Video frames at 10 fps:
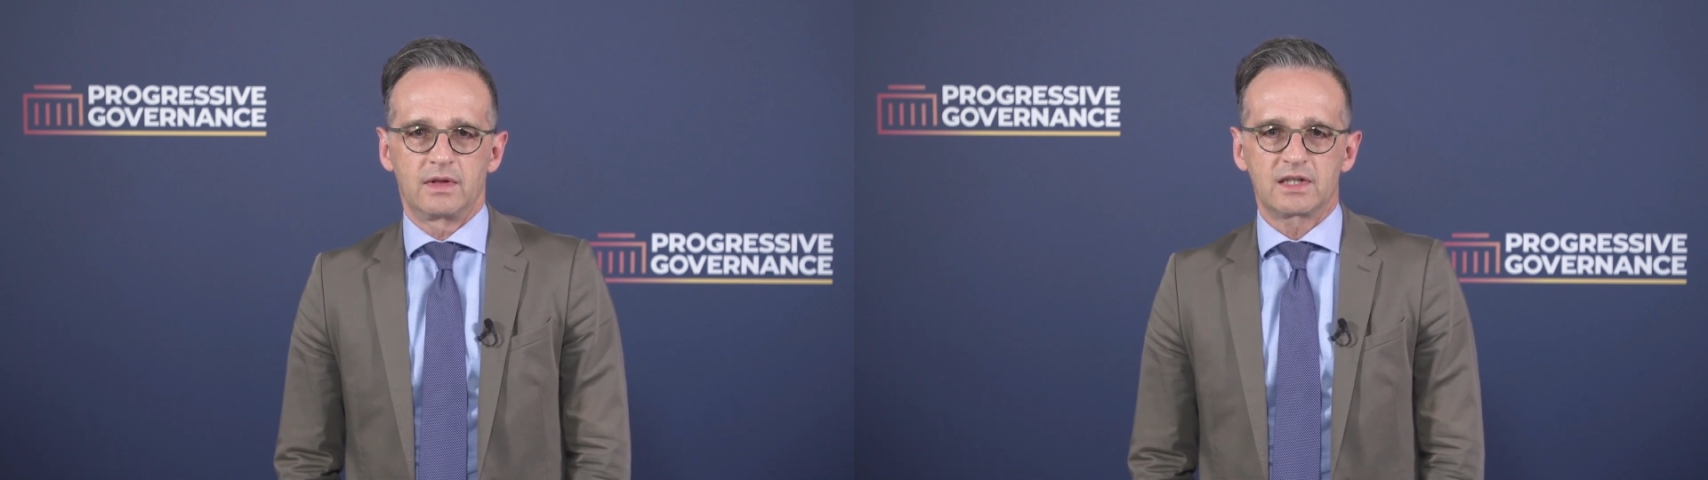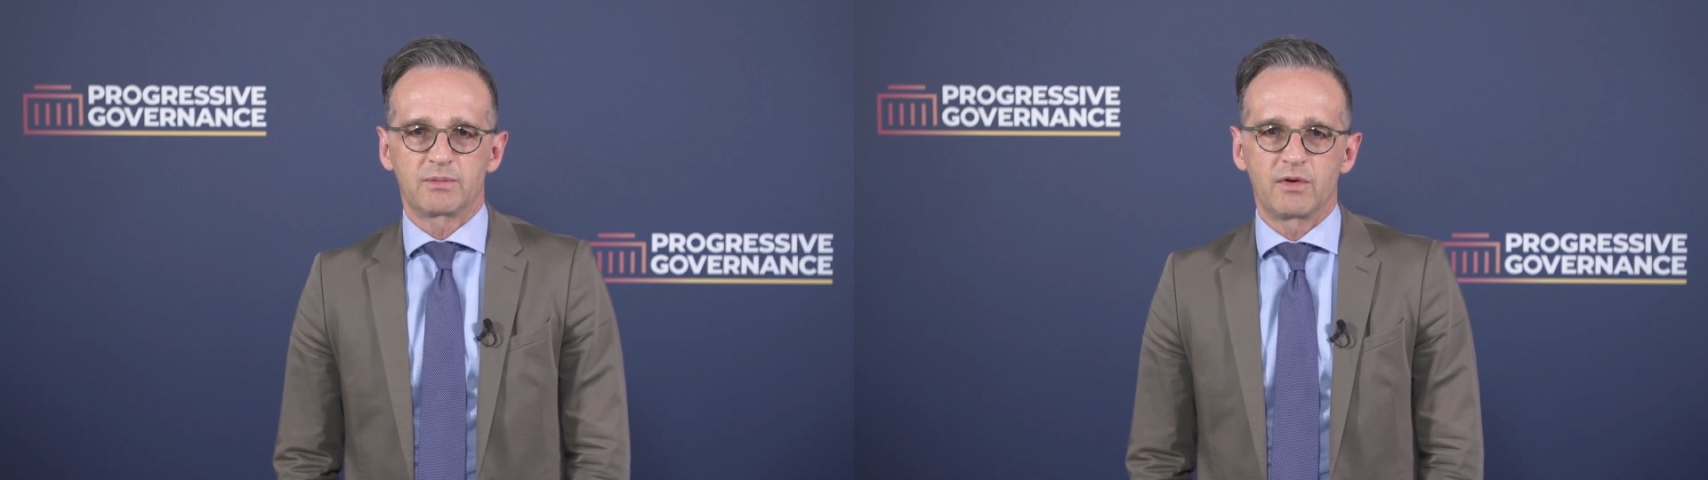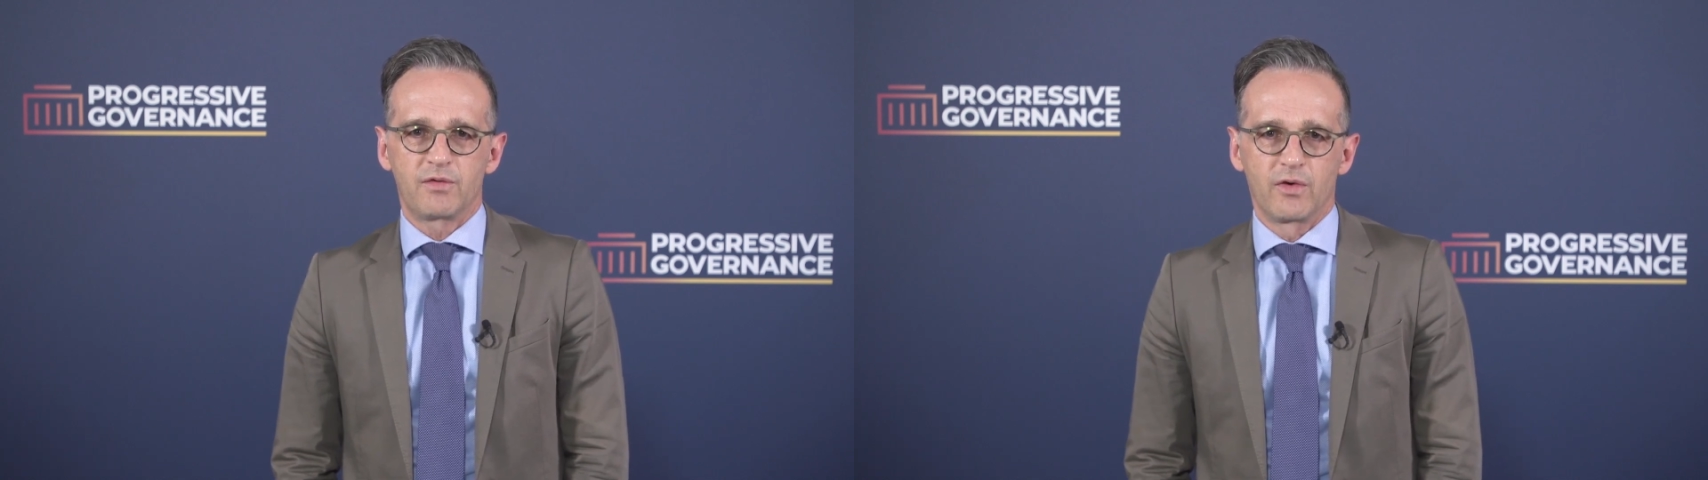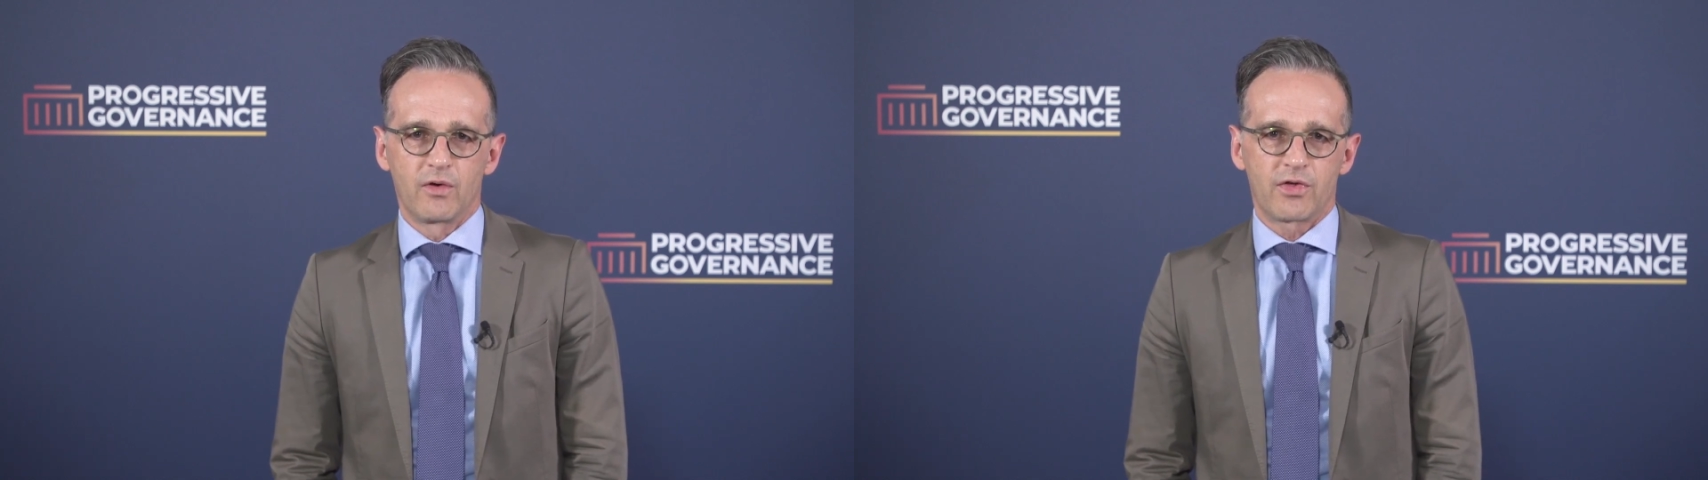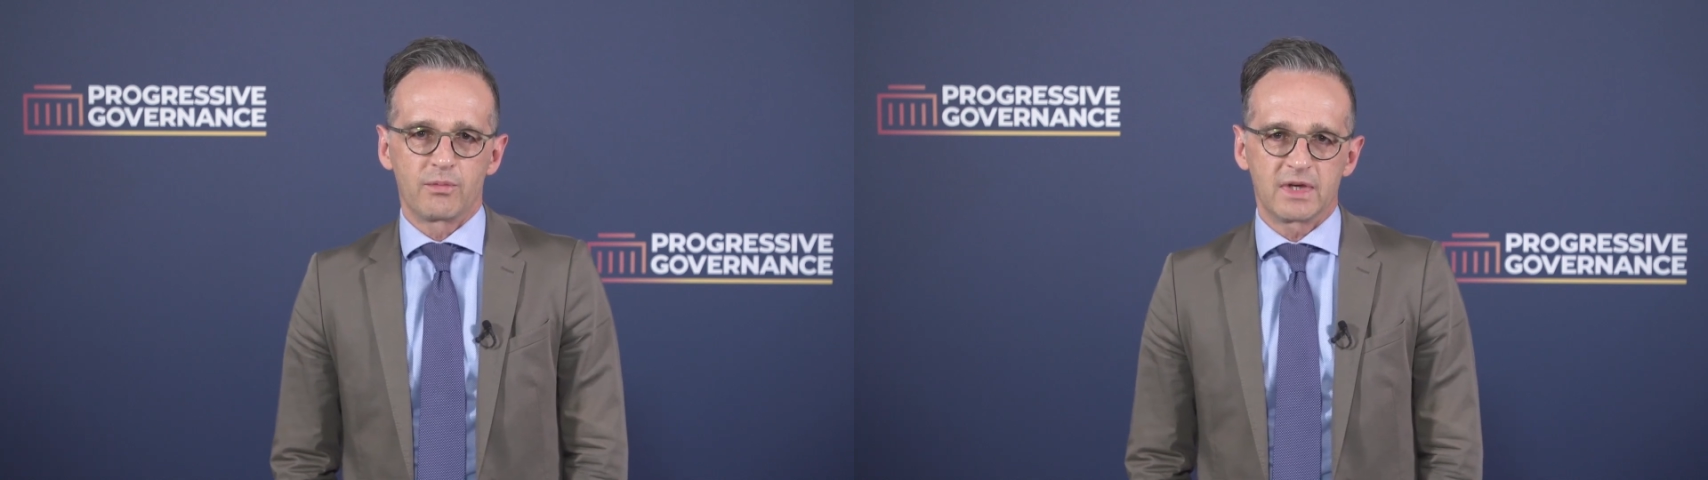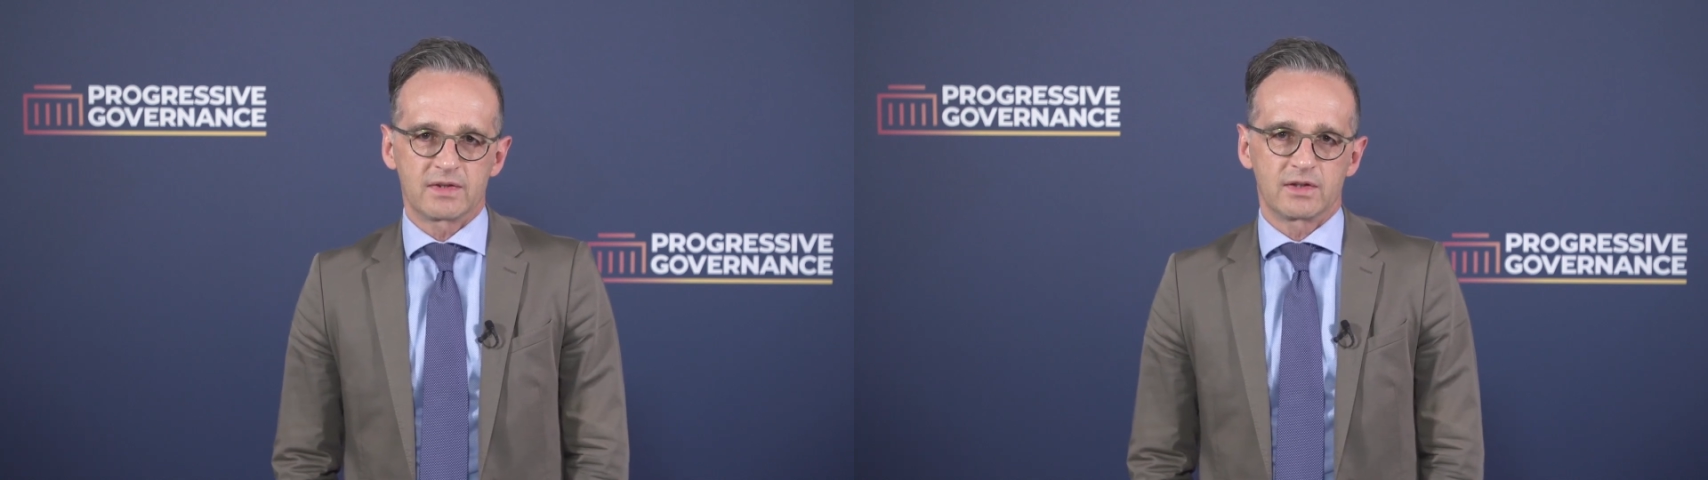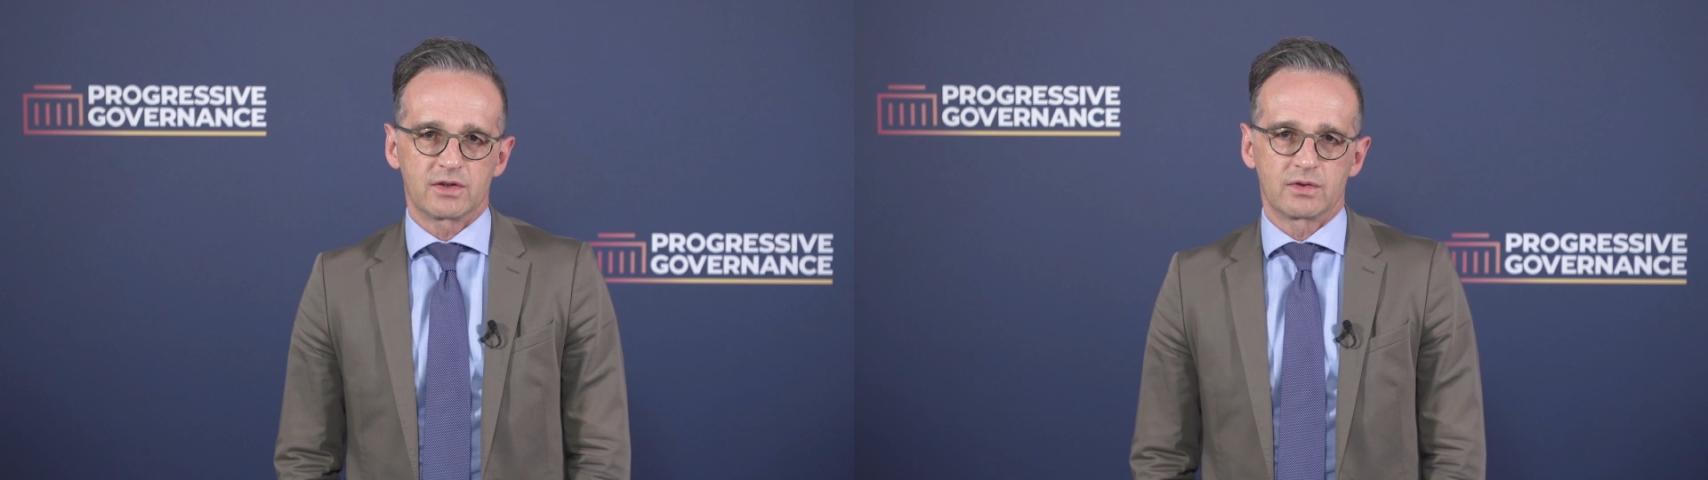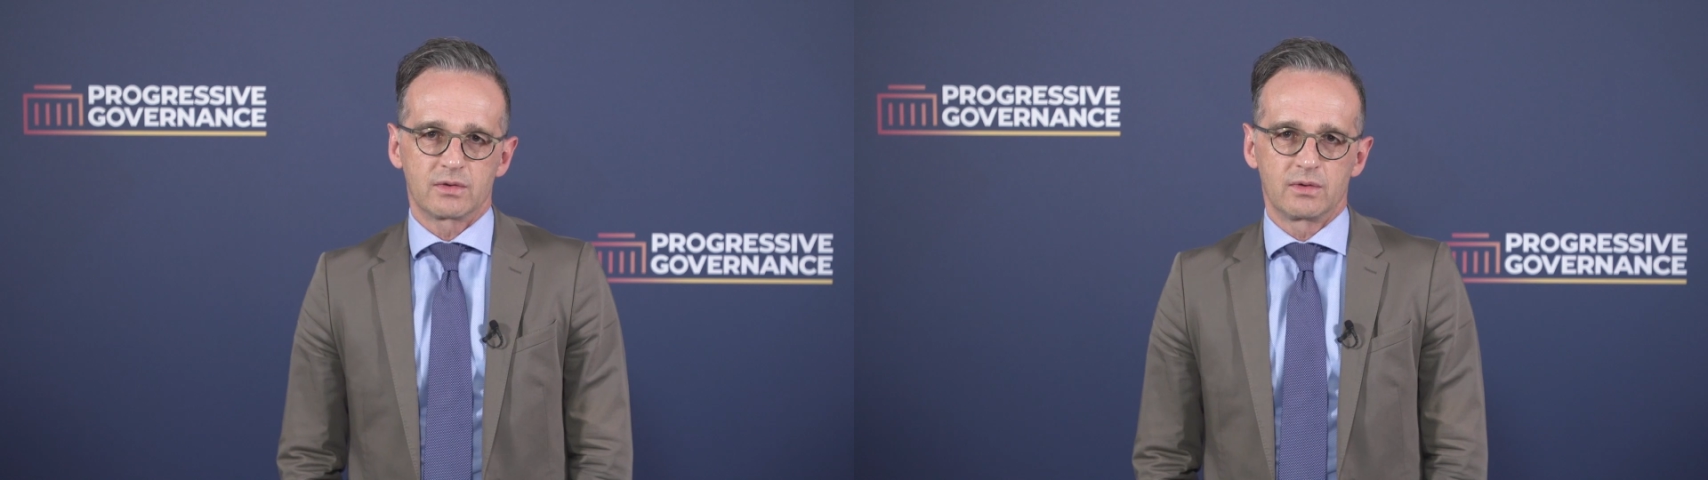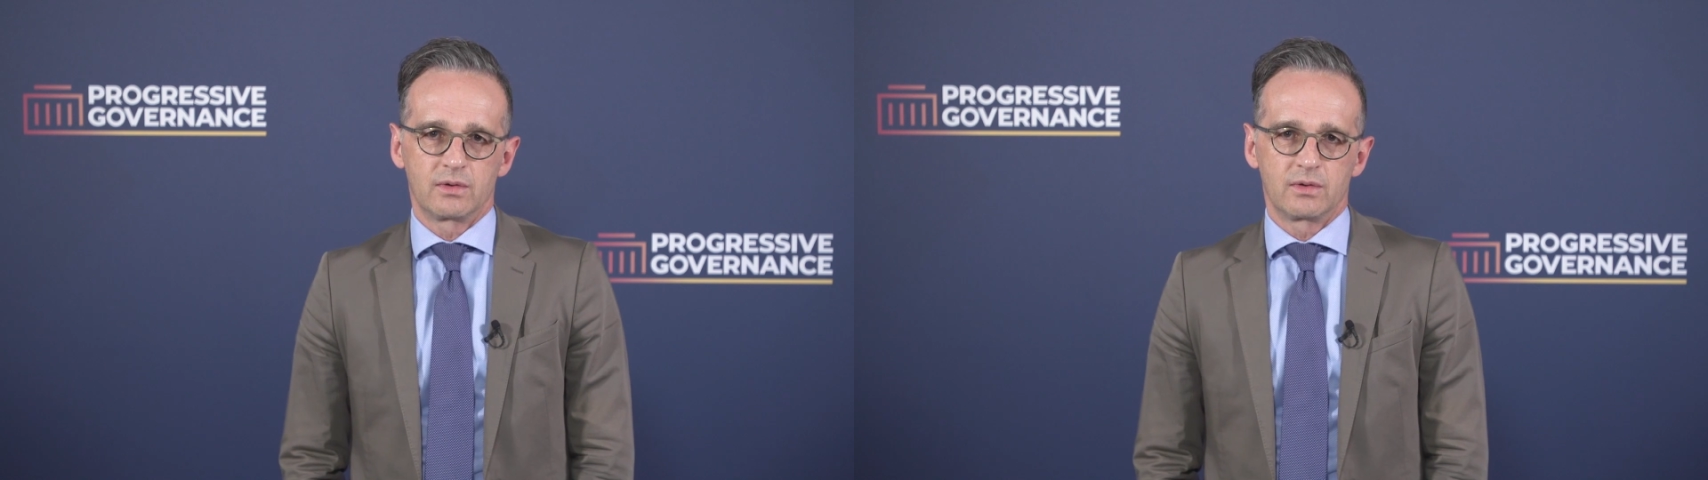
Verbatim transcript: That's my fourth message,